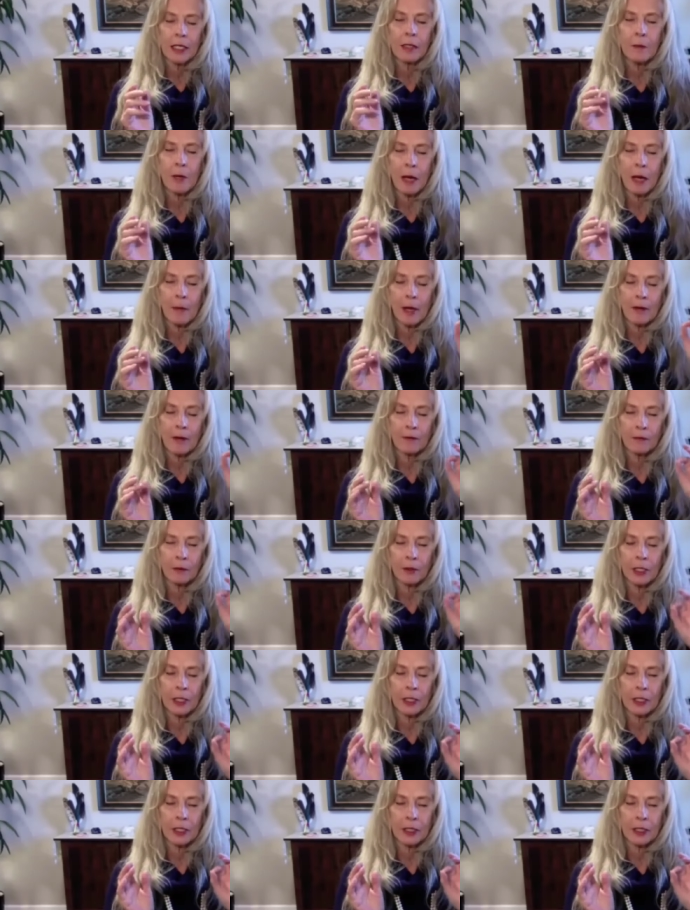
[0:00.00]
think about my
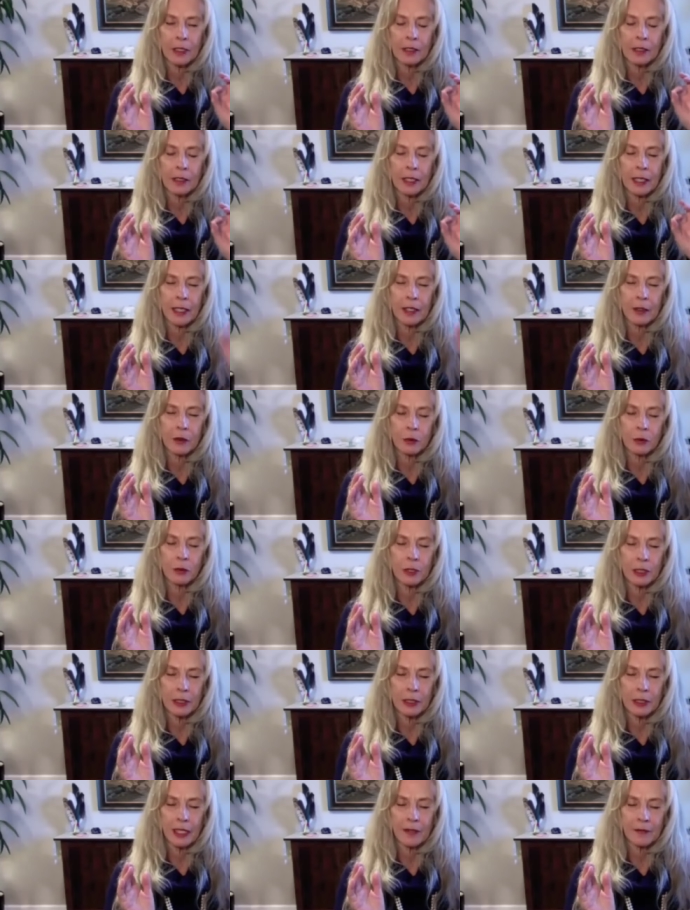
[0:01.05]
friends that I
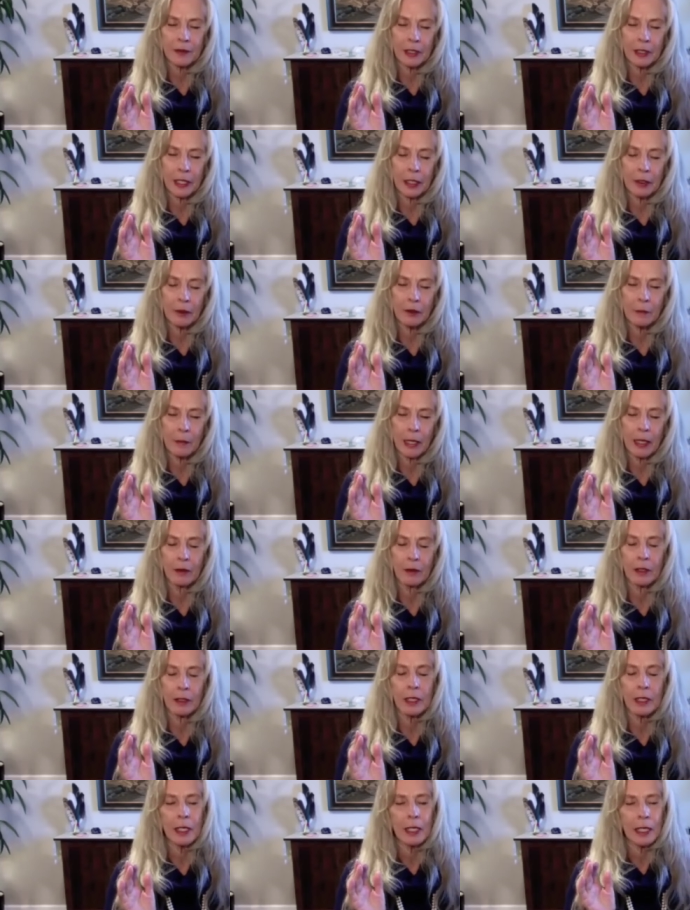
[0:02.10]
truly love and care
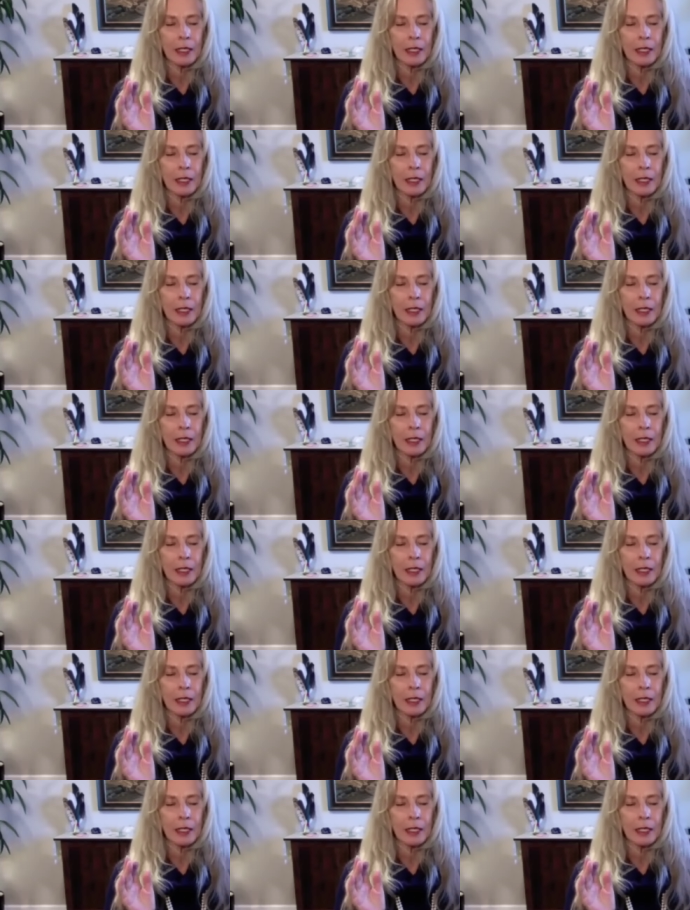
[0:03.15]
about.